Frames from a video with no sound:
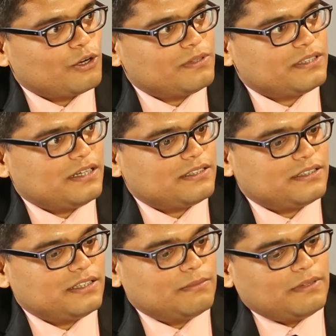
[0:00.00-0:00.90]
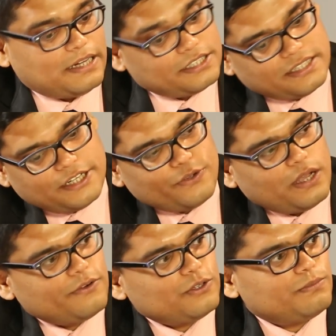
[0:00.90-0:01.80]
normal sinus rhythm and still you
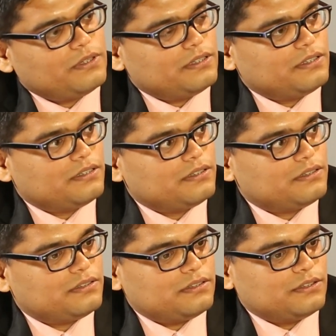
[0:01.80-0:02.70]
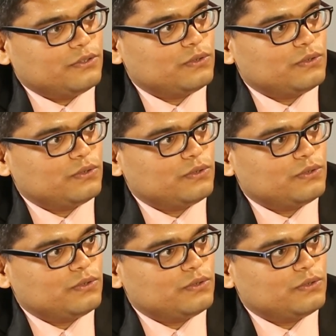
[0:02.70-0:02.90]
have to uh,